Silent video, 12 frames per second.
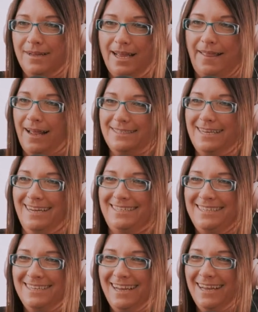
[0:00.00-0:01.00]
And that's it.
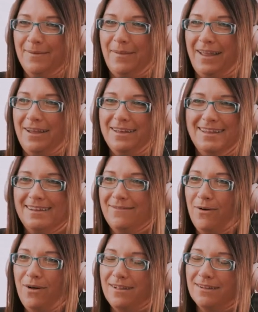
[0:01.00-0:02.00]
That's the end like, of the
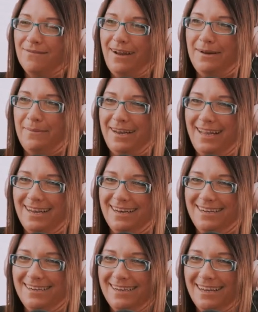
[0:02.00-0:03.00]
conversation. Well, wait a minute.
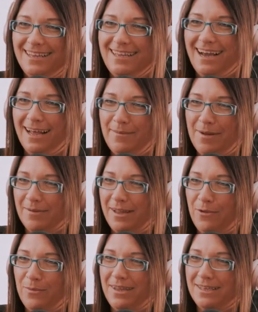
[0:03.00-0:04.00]
Yeah. You got to be able to
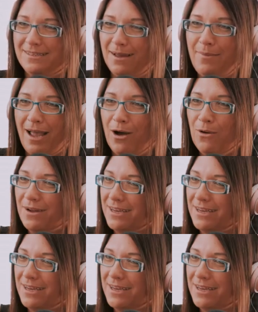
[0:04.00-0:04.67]
help me somehow.